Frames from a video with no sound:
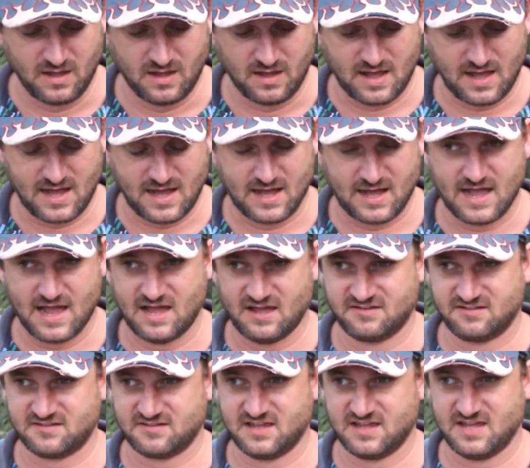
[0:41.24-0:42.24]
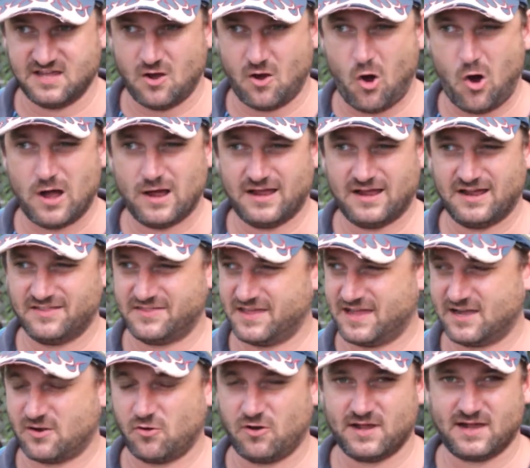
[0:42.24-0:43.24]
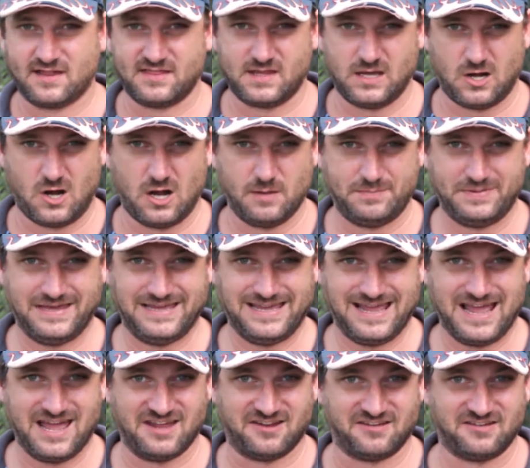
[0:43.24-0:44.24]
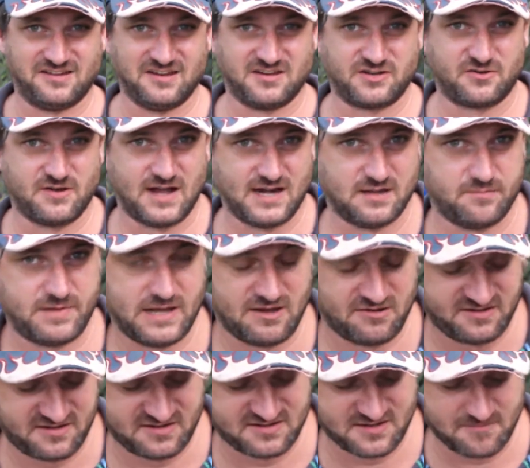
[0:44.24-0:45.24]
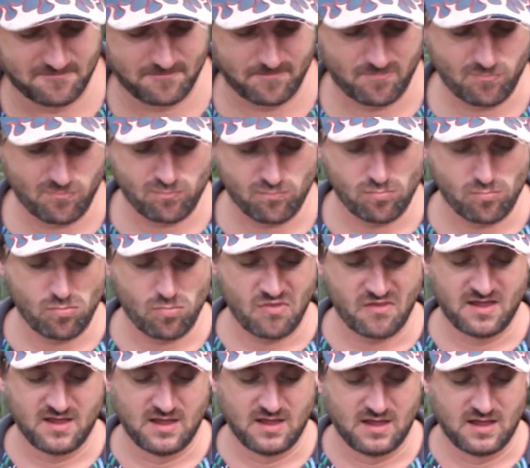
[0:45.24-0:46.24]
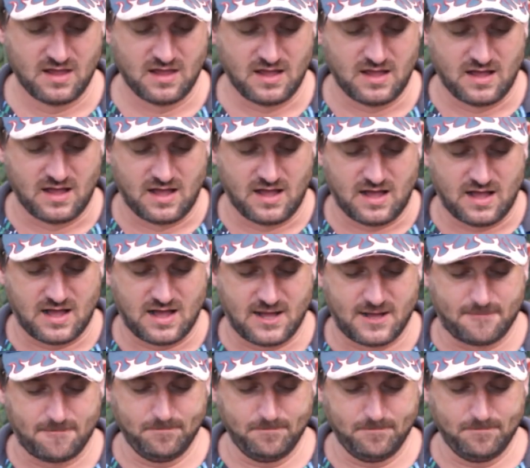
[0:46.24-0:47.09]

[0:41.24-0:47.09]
uh, as the I they're calling it the IPS Integrated Power System. Uh,